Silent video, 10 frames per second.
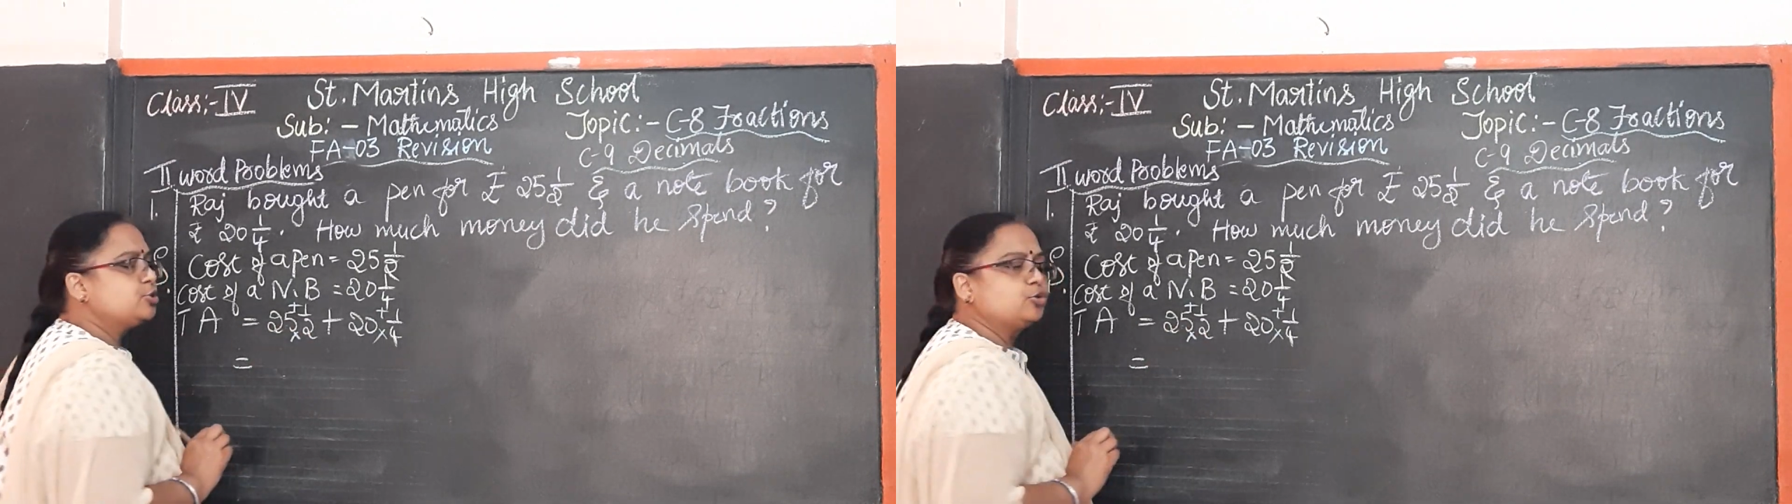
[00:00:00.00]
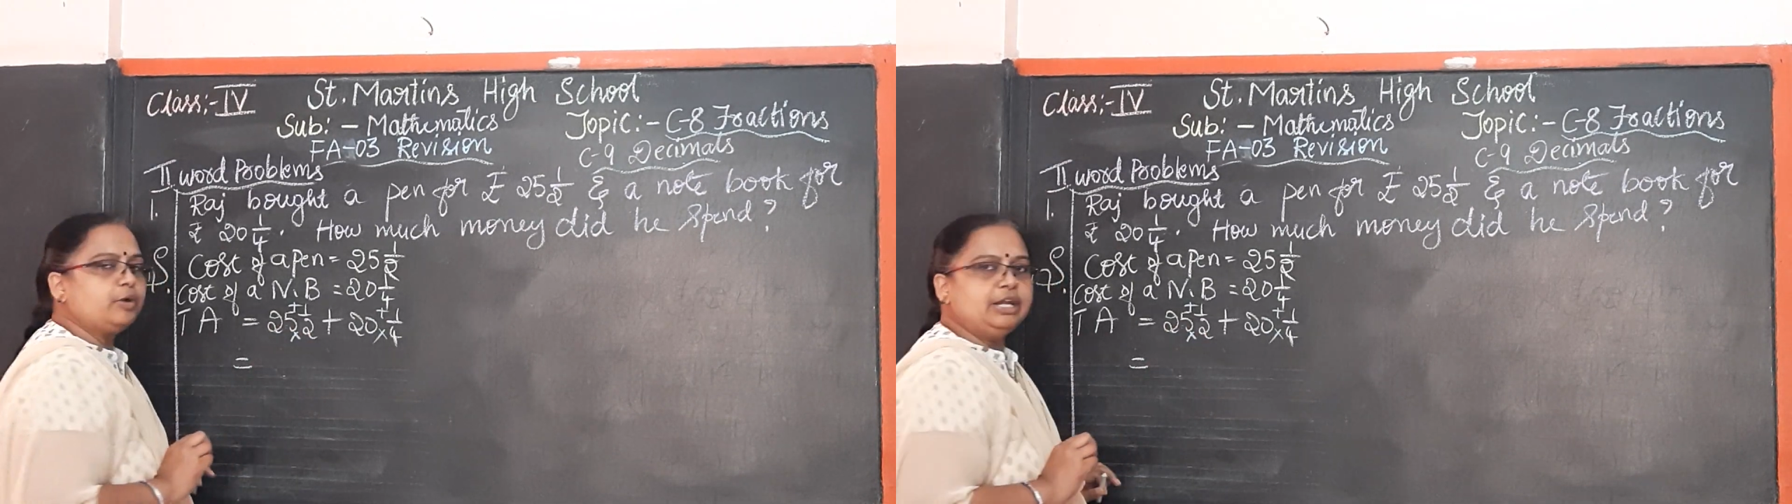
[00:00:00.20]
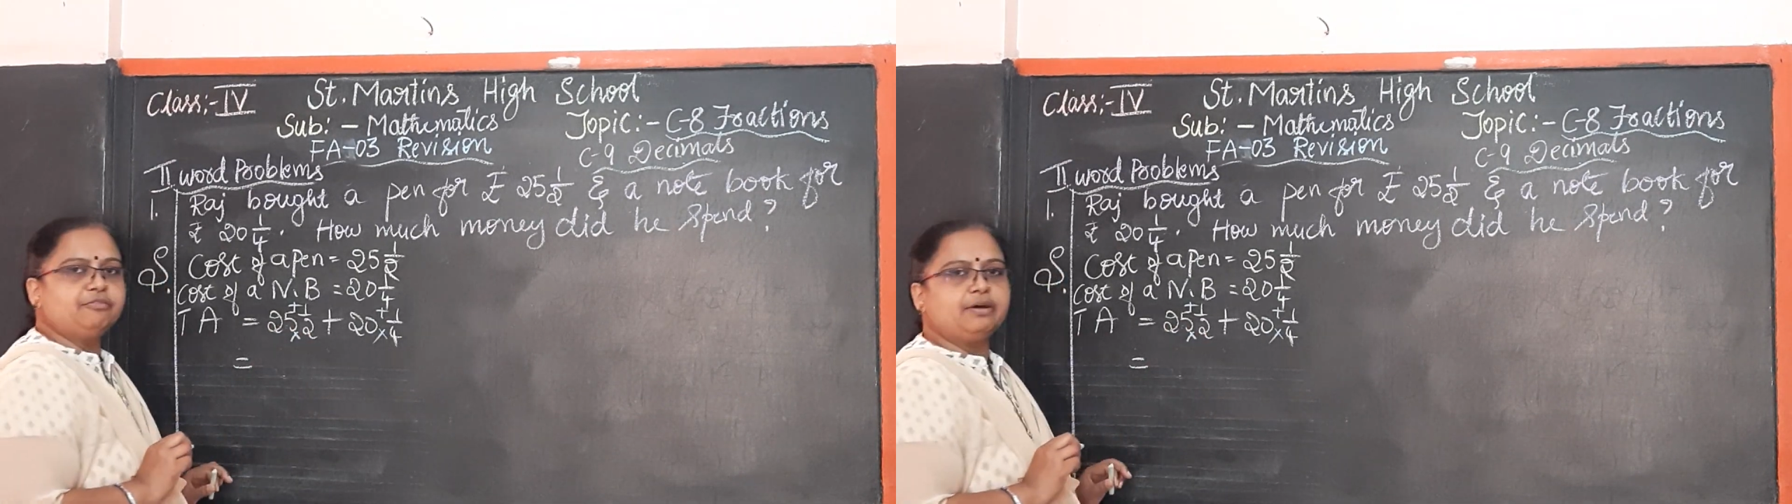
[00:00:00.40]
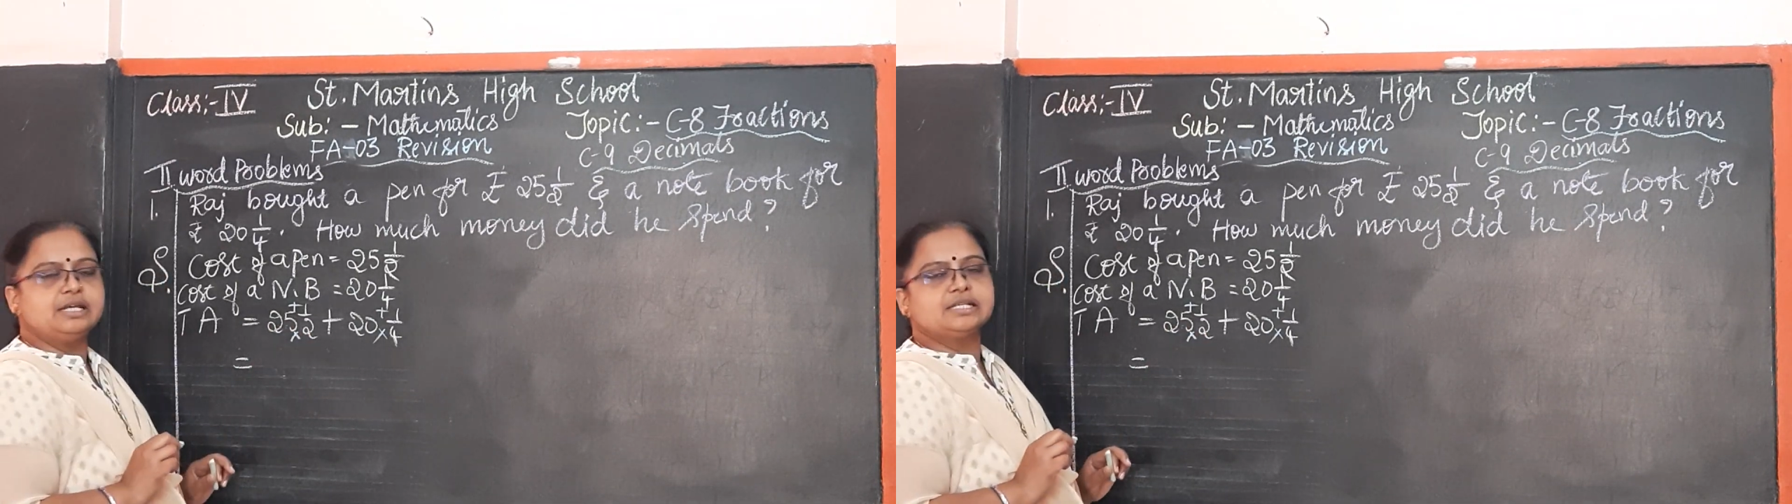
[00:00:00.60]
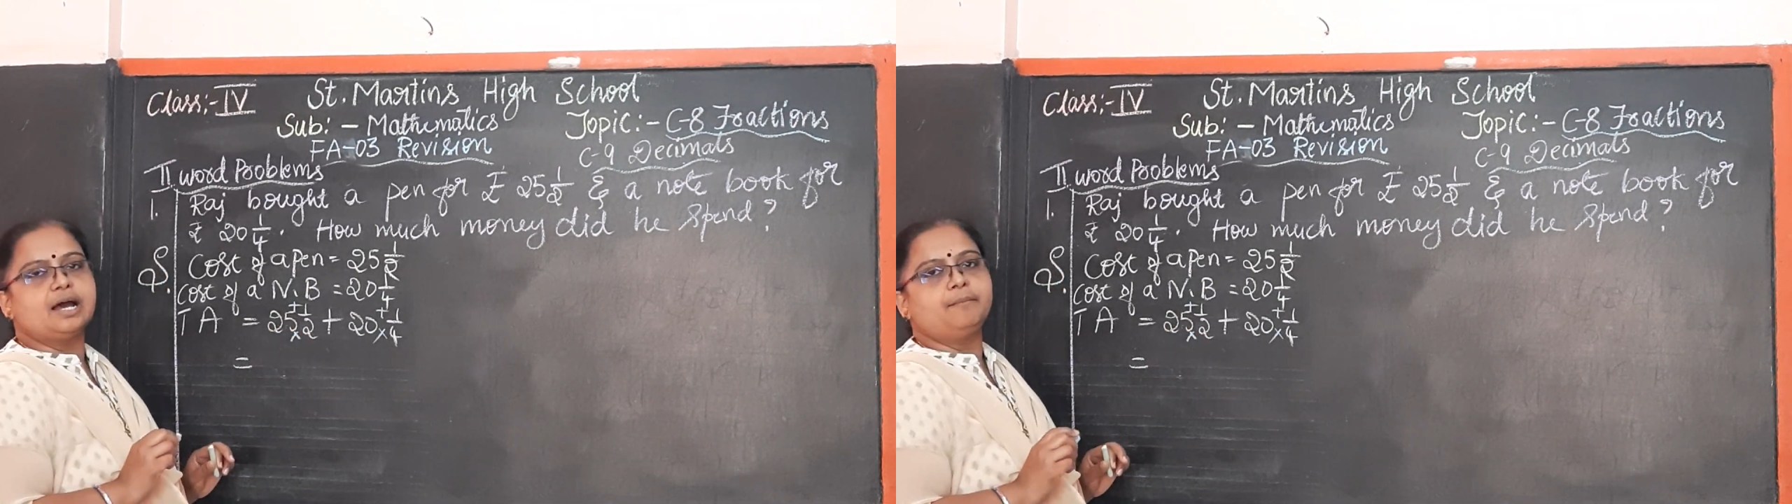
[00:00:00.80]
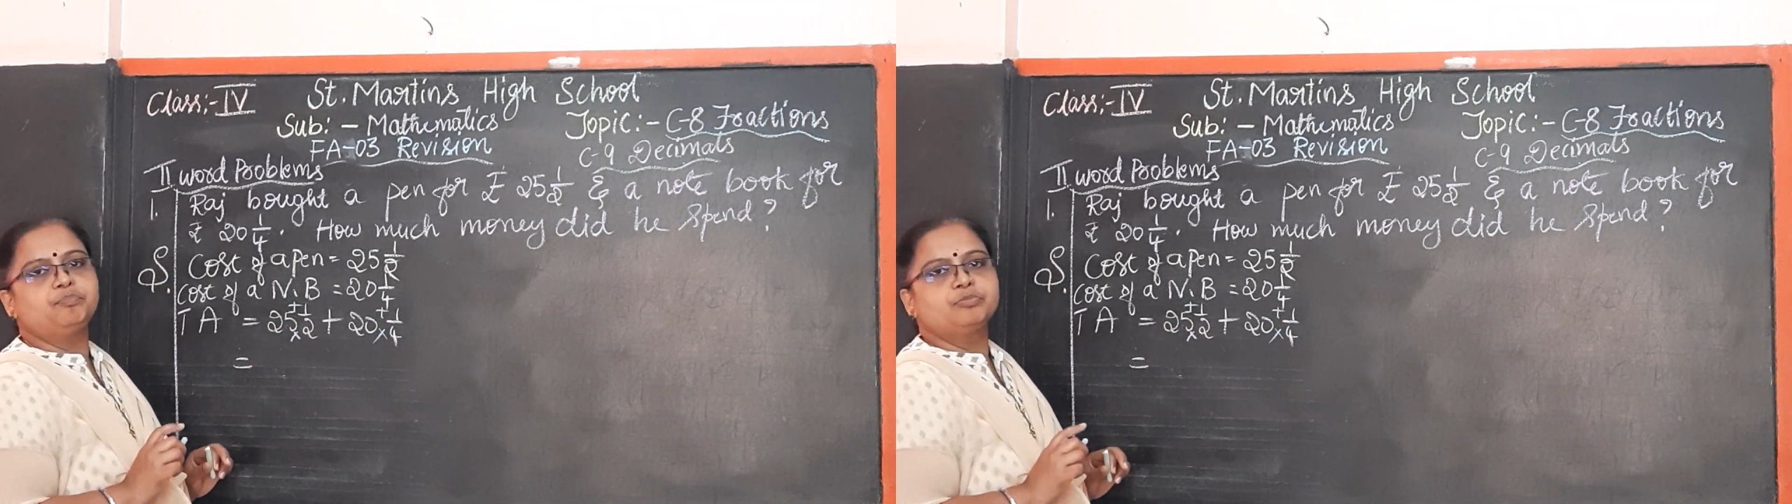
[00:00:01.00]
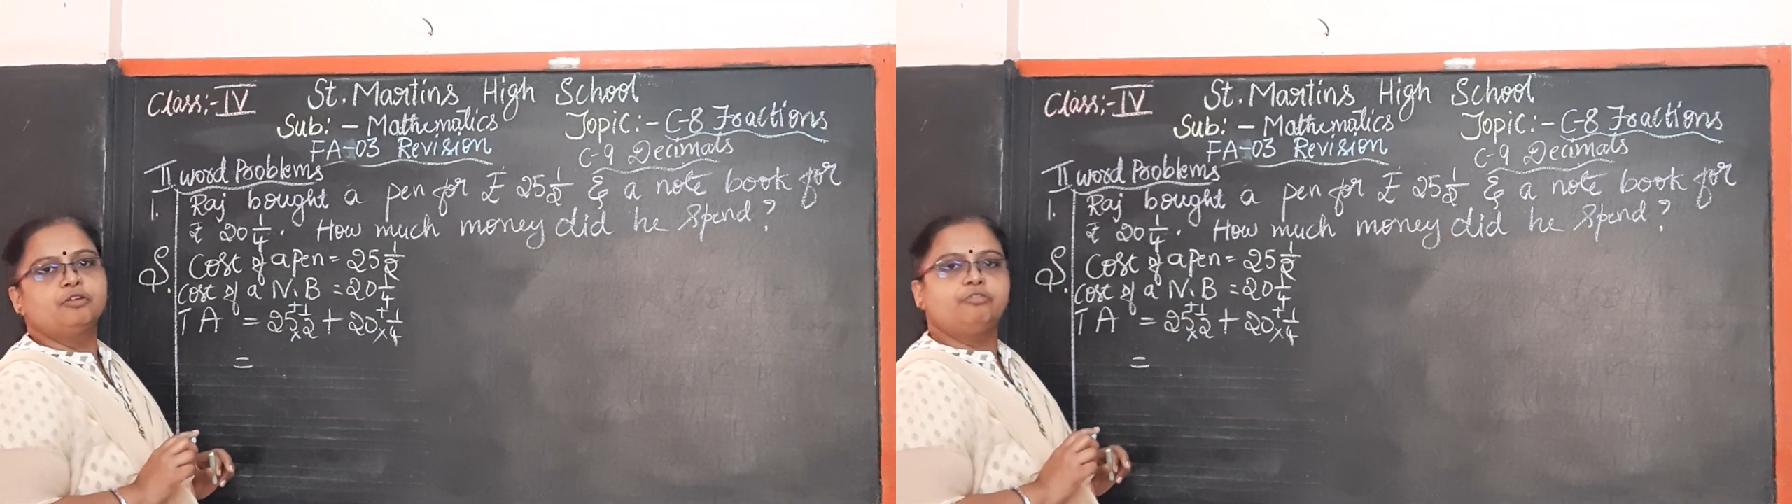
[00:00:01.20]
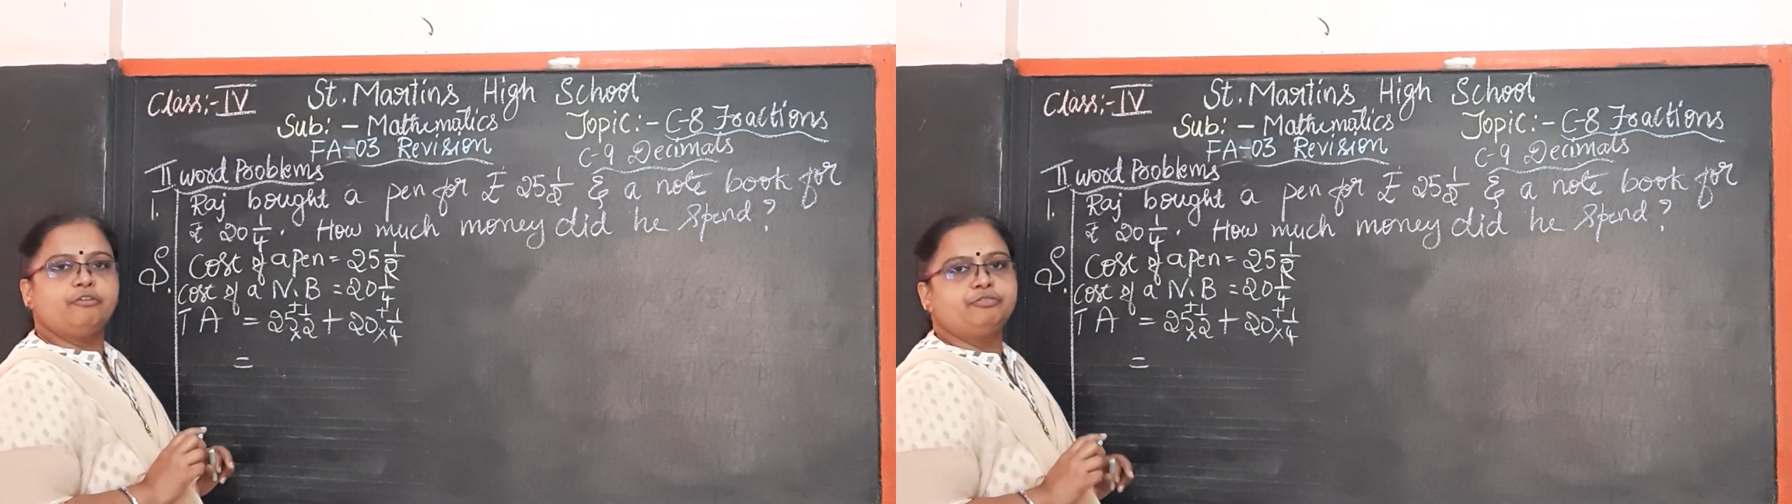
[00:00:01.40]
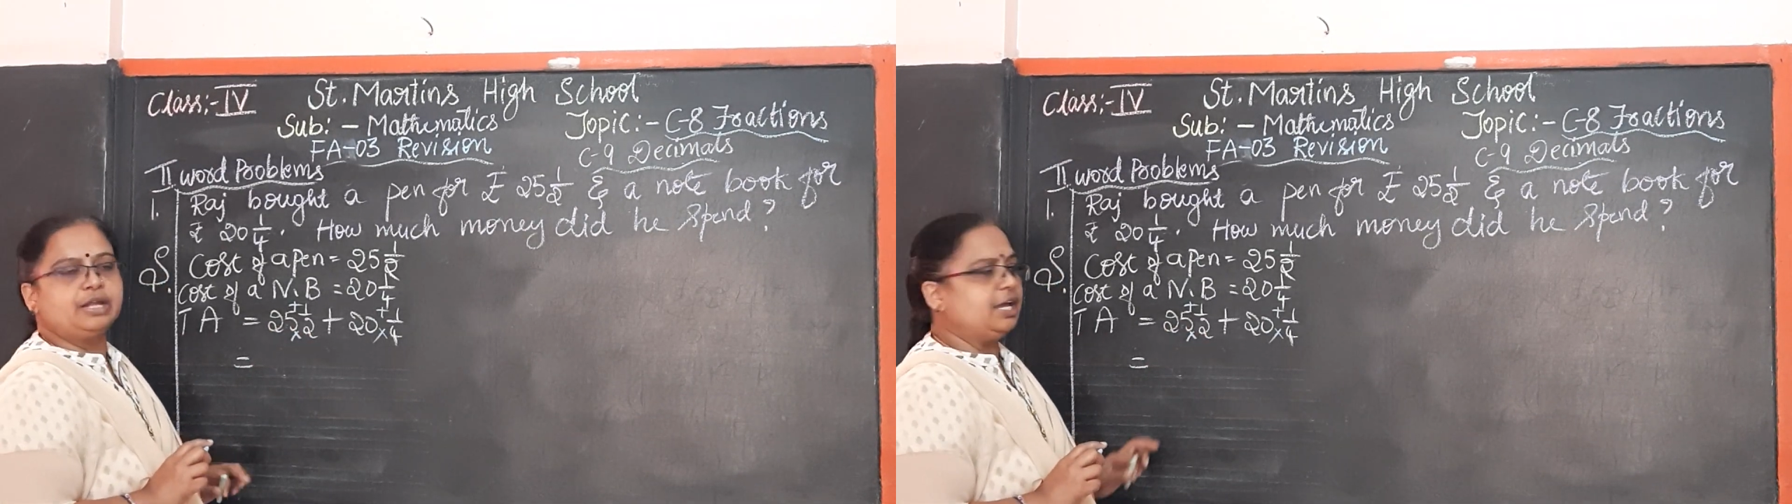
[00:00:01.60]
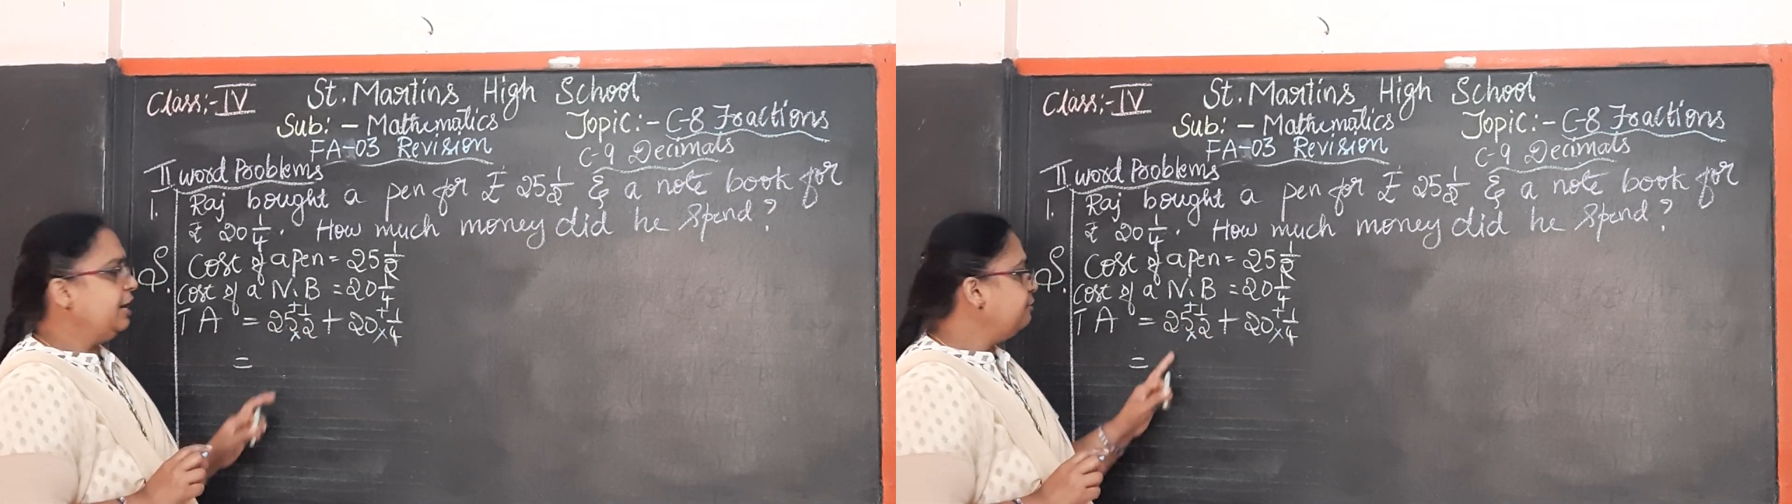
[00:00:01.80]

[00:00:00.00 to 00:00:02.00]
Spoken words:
225s are 50.